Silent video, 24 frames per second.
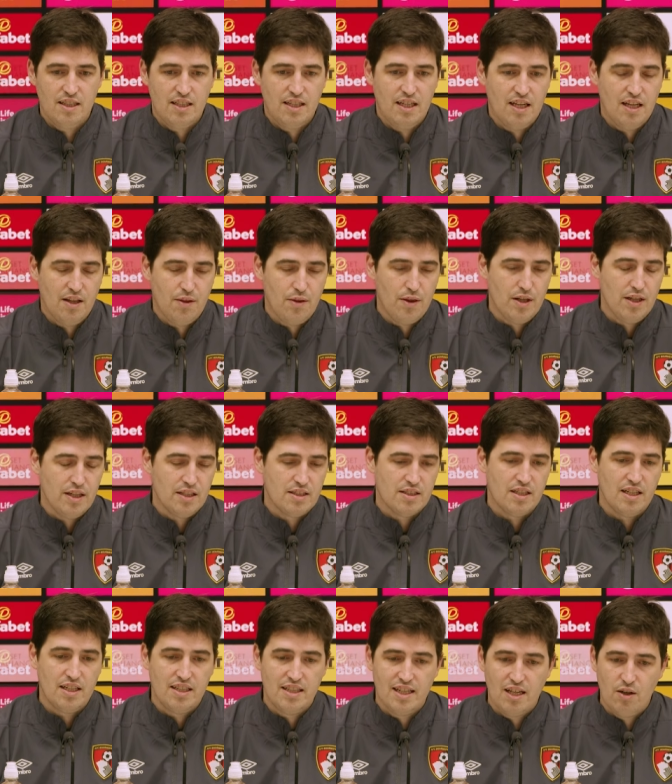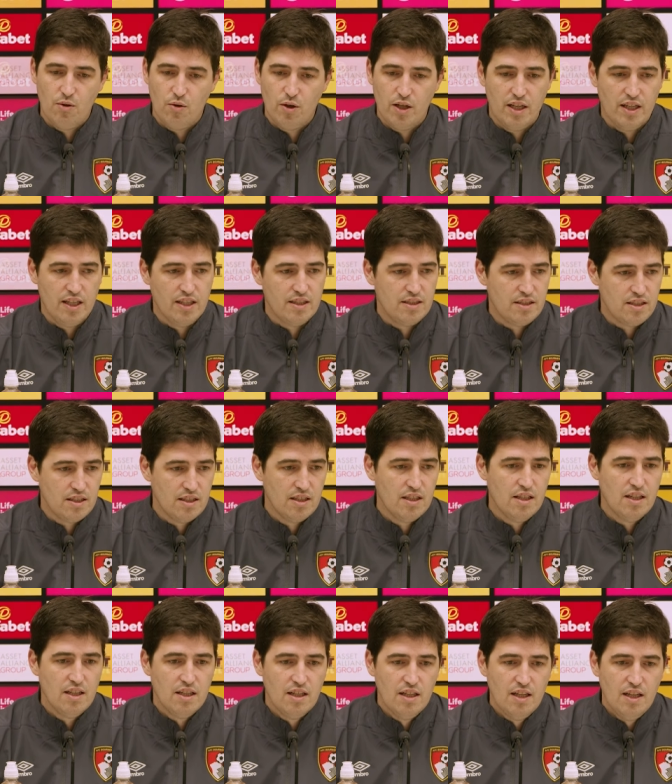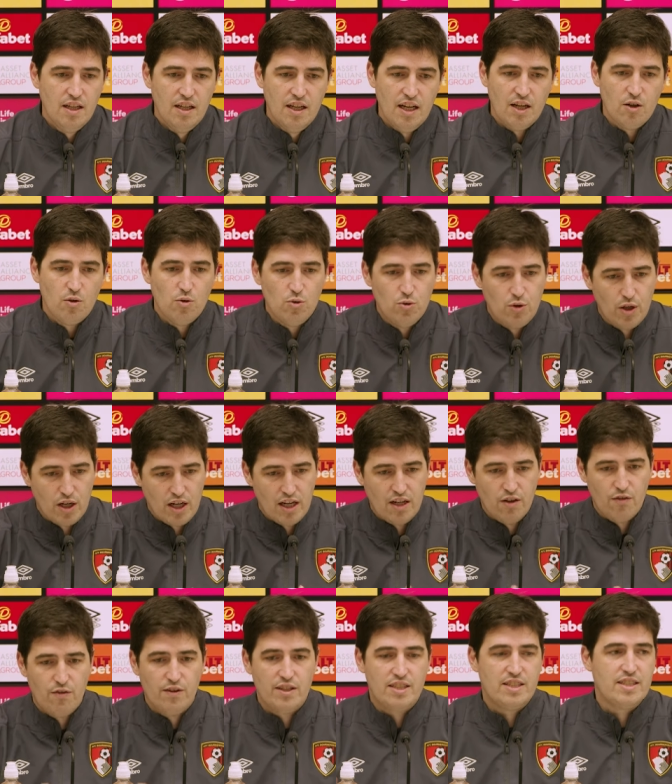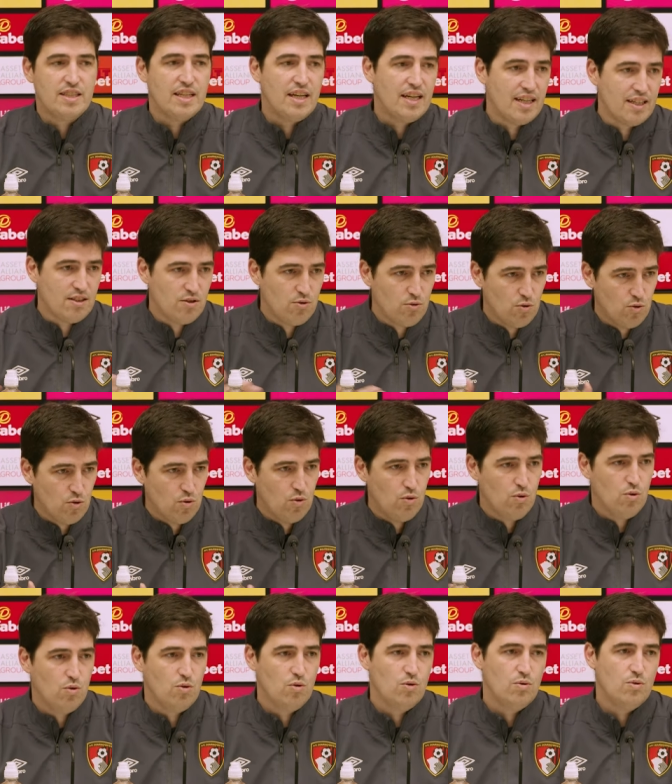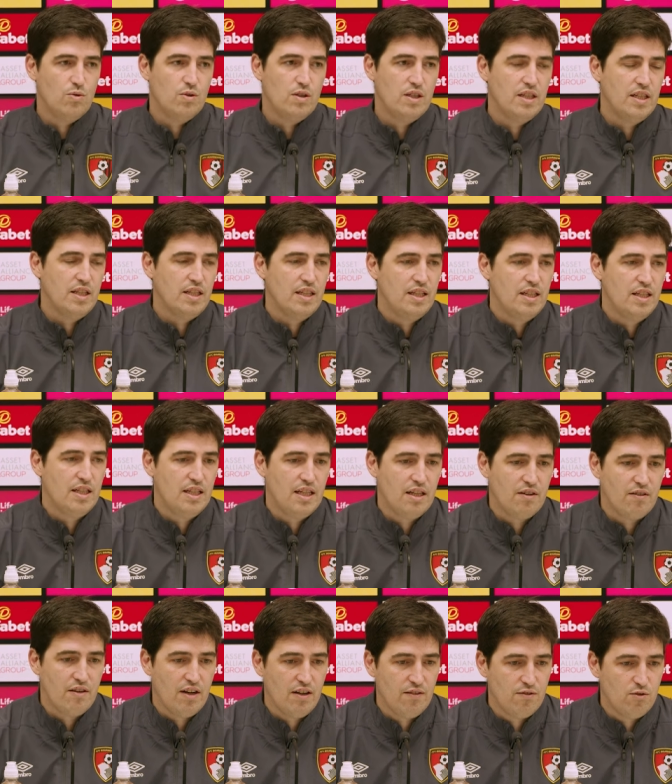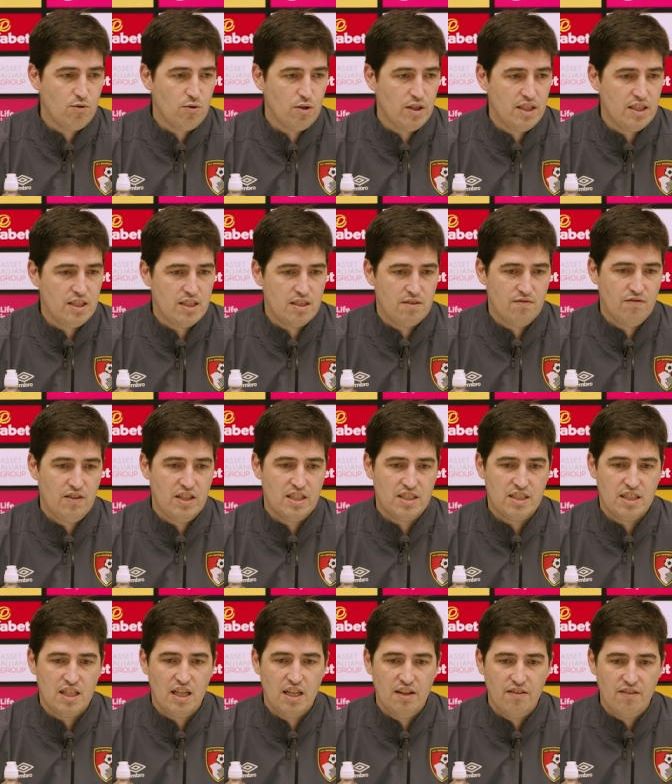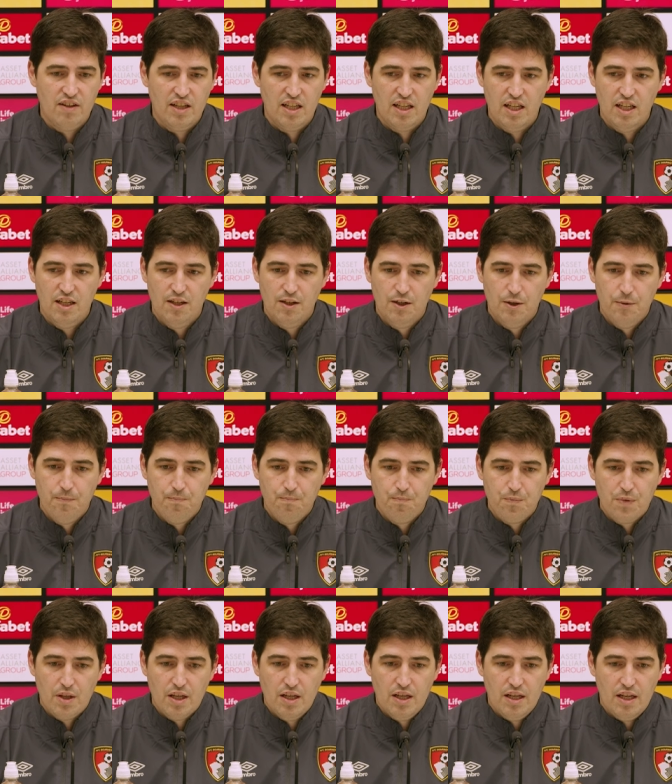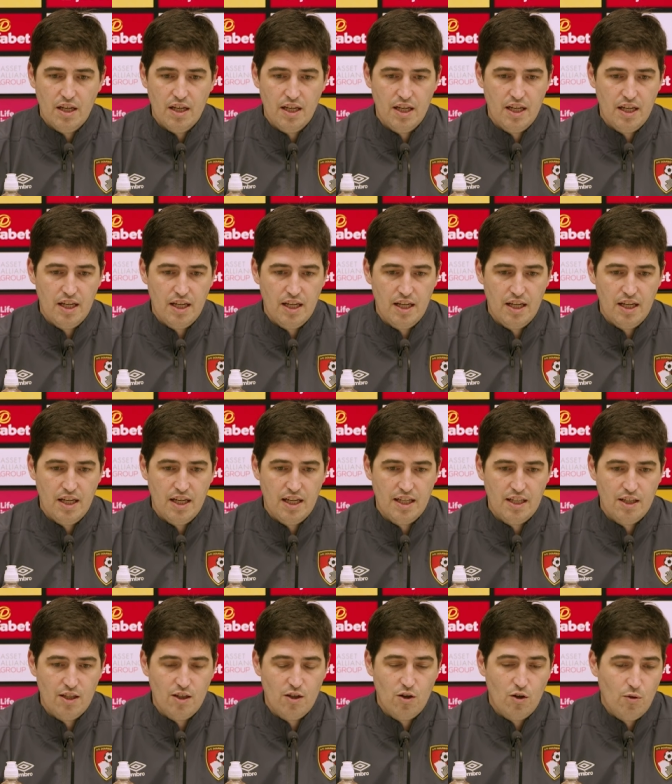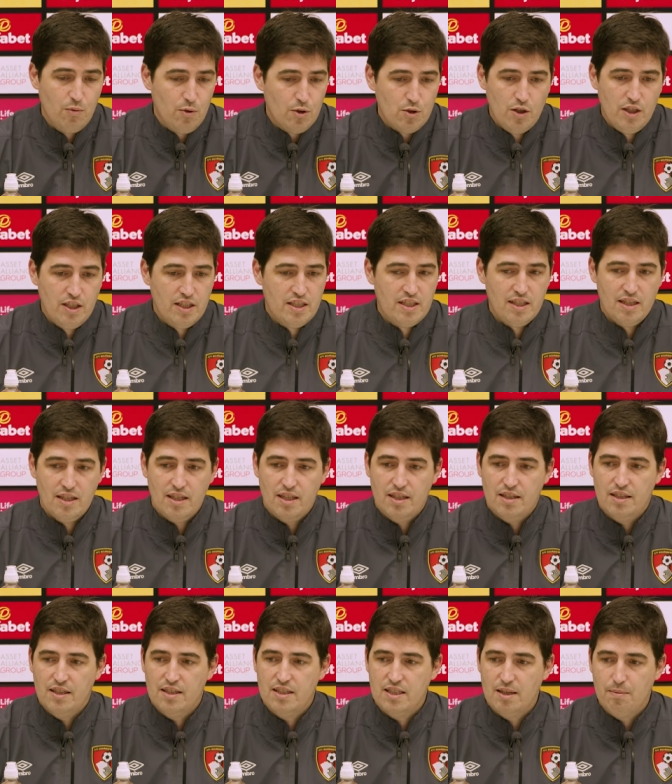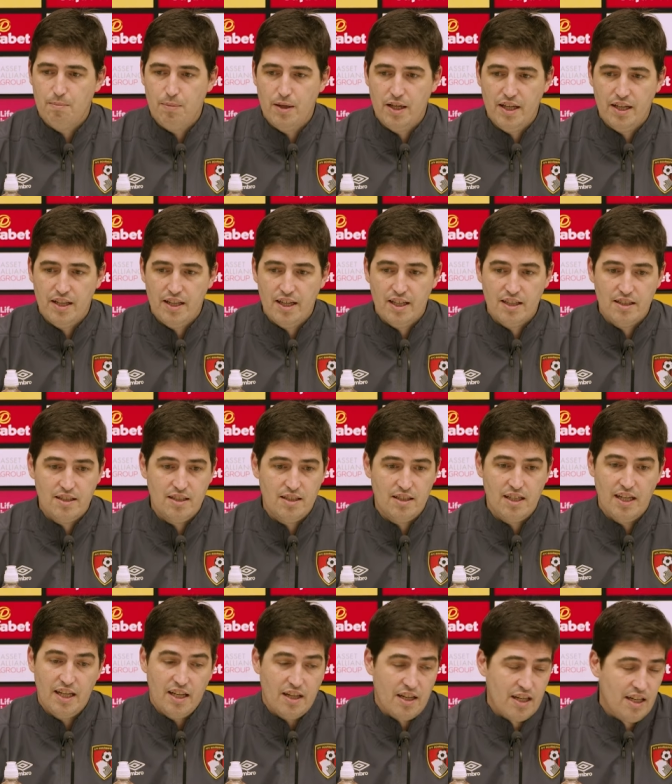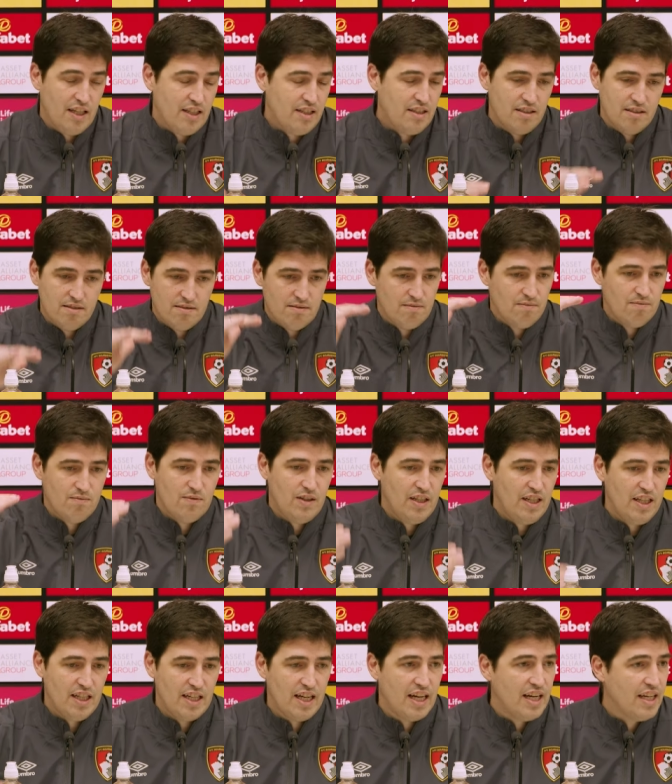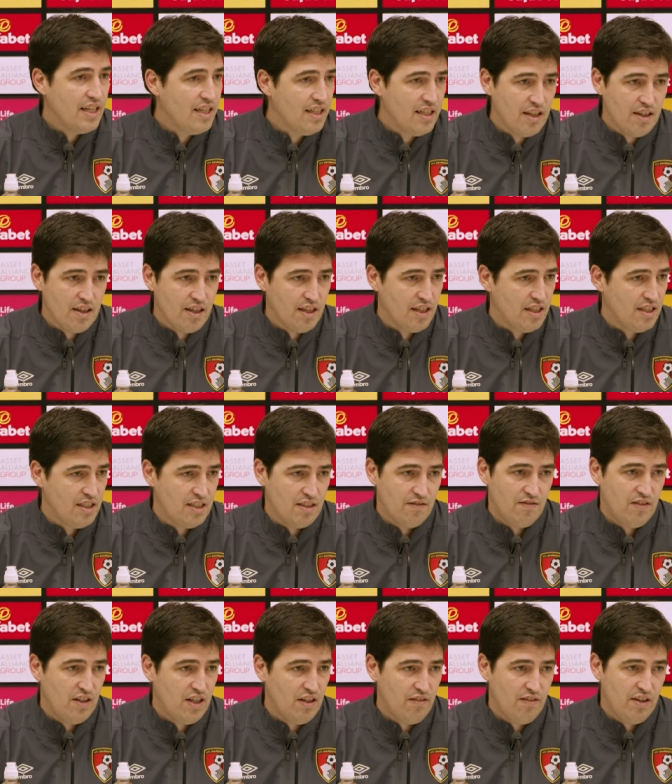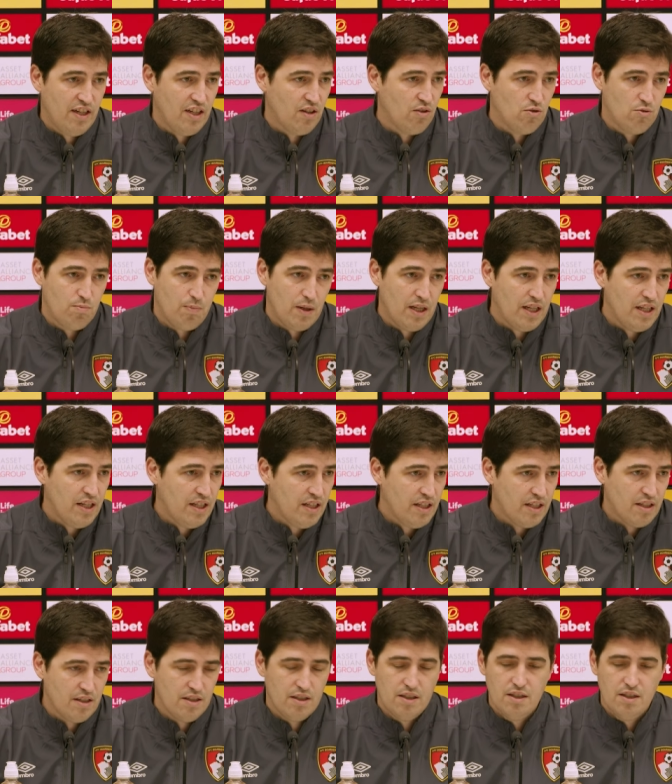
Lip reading: He thinks right now he needs a good run of a start to arrive to his best level. And obviously it's a player that I rate very high. I think he's a very, very good player.